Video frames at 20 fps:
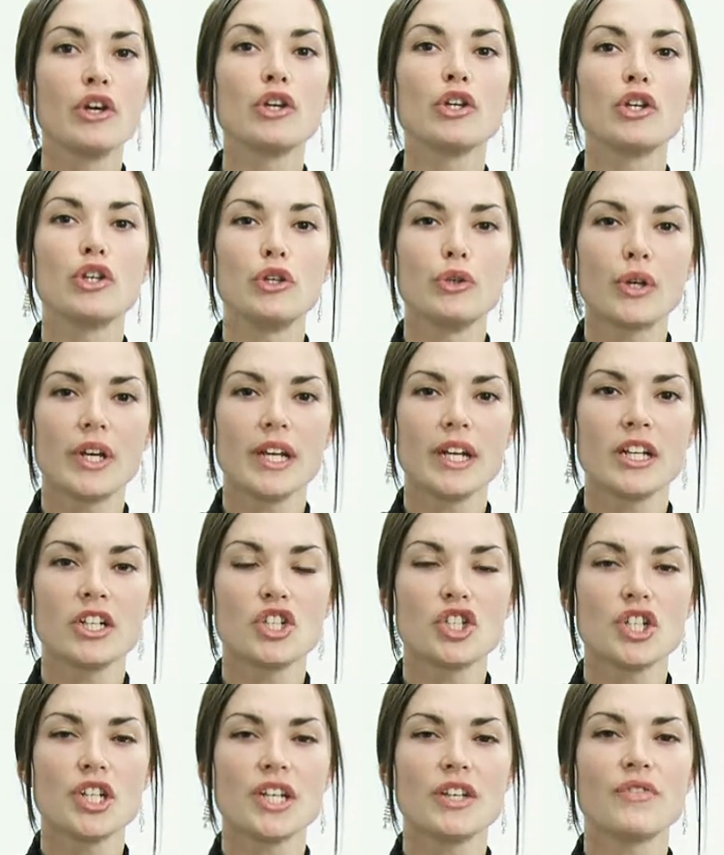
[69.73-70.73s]
you can
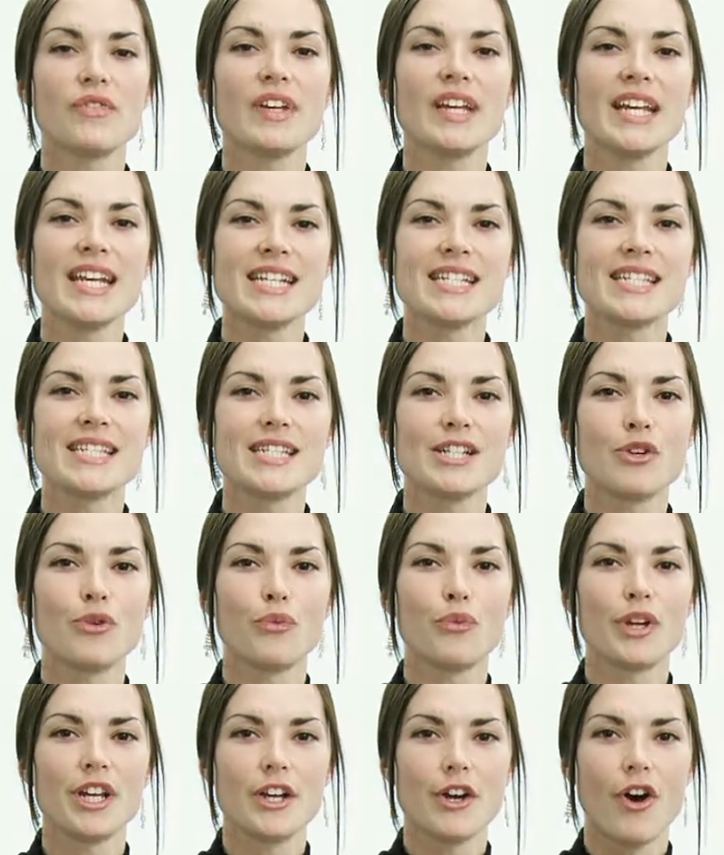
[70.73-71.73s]
achieve instant
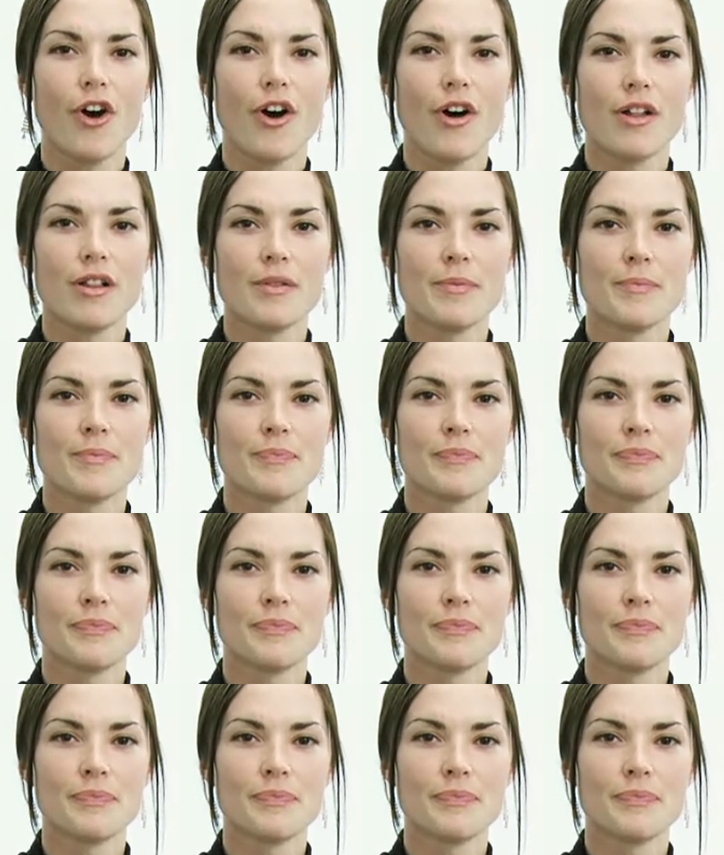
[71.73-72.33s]
recall.